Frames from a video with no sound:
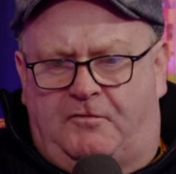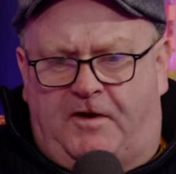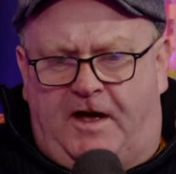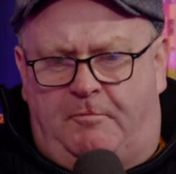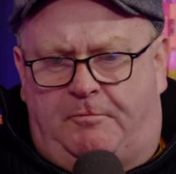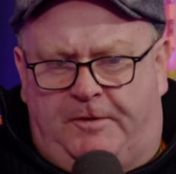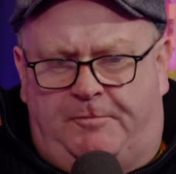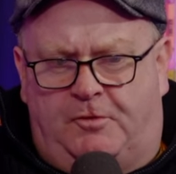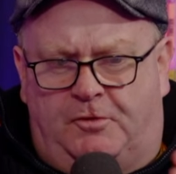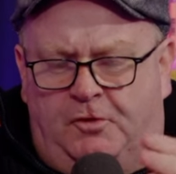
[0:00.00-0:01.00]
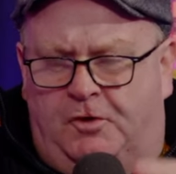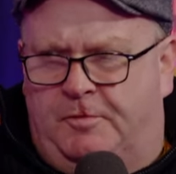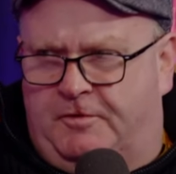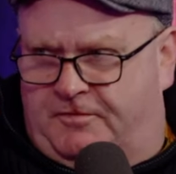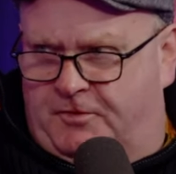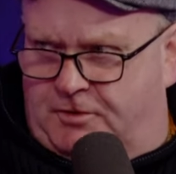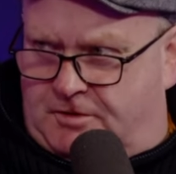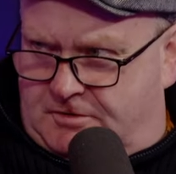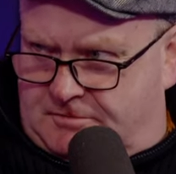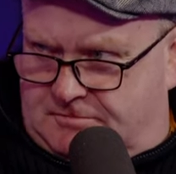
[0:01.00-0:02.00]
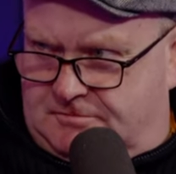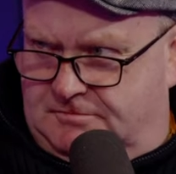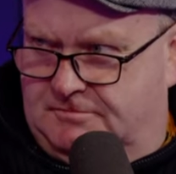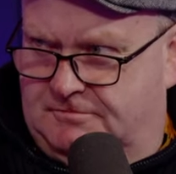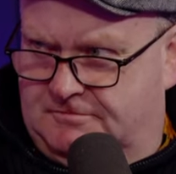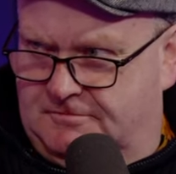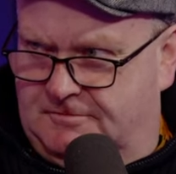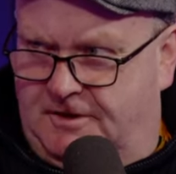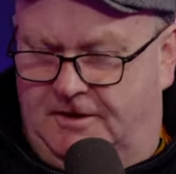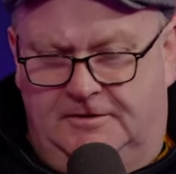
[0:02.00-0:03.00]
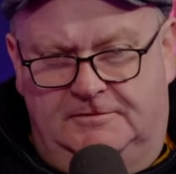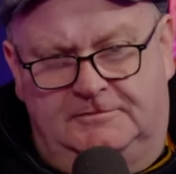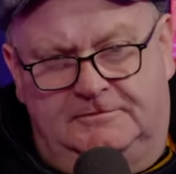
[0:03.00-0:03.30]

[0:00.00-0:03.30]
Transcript: Fat people know about food. Right.